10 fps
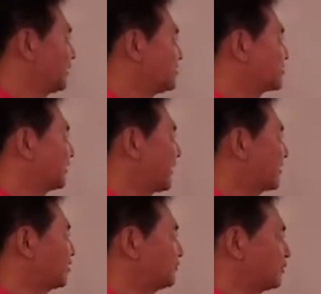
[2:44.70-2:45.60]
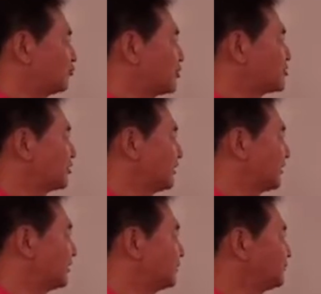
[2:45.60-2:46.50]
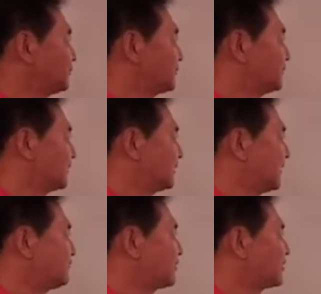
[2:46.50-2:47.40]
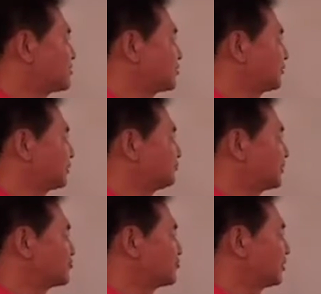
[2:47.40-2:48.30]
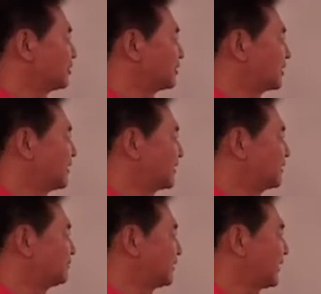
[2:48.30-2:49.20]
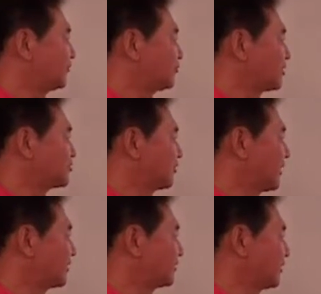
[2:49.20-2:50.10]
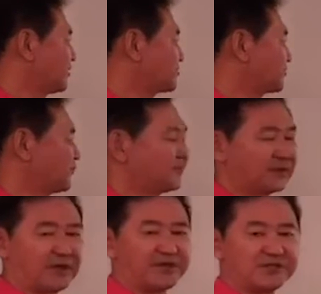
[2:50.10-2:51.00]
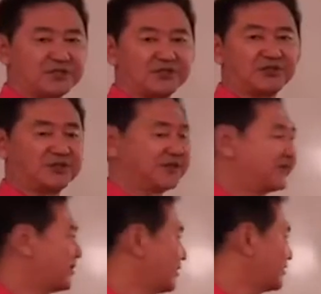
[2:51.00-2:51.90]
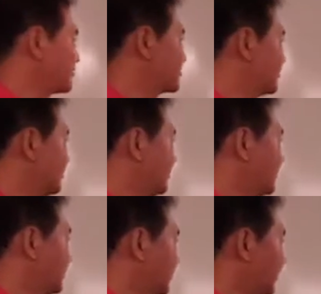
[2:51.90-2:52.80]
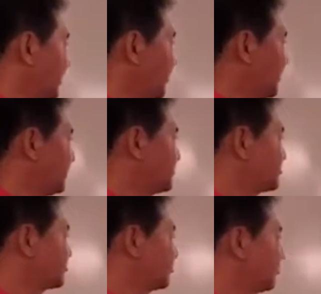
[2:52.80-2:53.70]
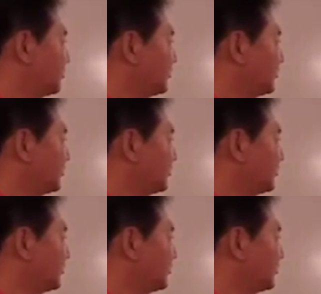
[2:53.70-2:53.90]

is a lack of the reasoning, the difficulties of the pursuing the collective rationalities as a general things. As